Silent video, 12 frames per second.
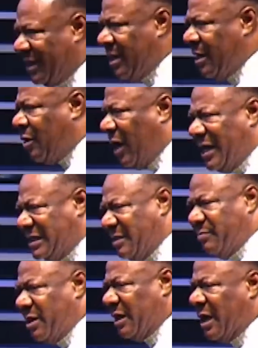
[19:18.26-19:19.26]
God isn't
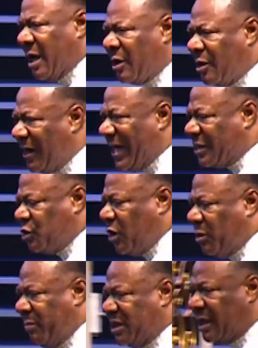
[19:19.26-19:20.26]
God does not
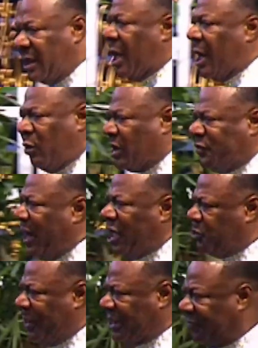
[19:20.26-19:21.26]
miss it. He was very
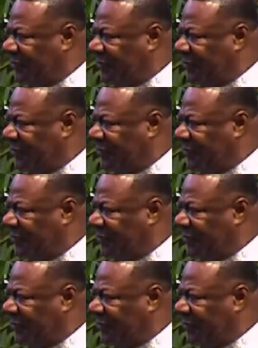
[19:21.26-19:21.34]
specific.